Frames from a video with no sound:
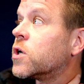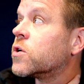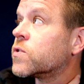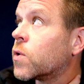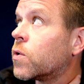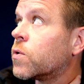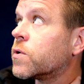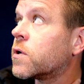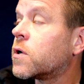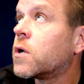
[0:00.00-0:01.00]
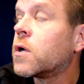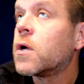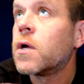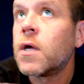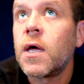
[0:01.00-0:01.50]
years old.
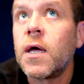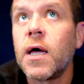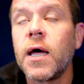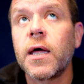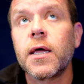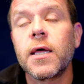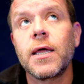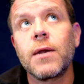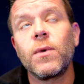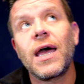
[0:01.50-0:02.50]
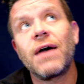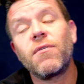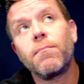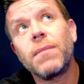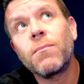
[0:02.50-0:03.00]
Uh, and we have
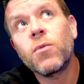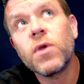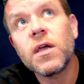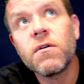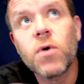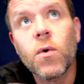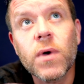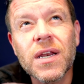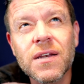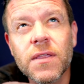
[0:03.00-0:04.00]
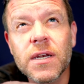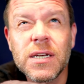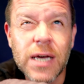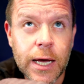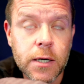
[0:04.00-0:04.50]
a memory of going to the
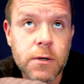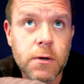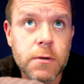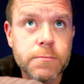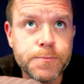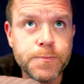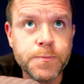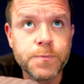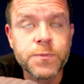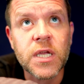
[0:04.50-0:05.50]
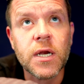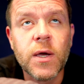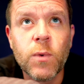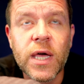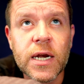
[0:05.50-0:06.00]
doctor, and
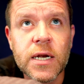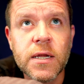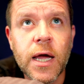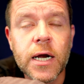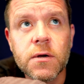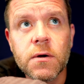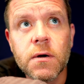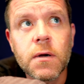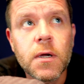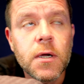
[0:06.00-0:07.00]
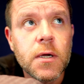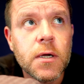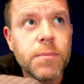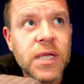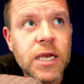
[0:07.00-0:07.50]
we had a doctor,
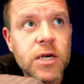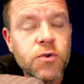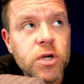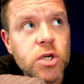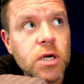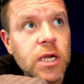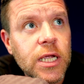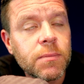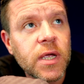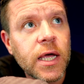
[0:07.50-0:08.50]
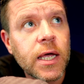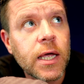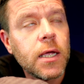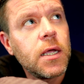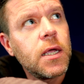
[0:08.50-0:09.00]
a pediatrician named
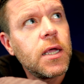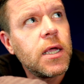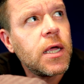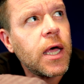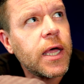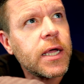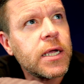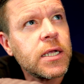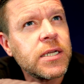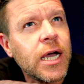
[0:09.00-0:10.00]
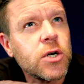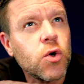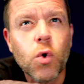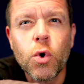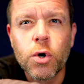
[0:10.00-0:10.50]
uh, uh, Doctor
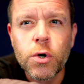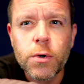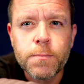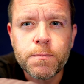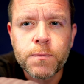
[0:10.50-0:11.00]
Horner,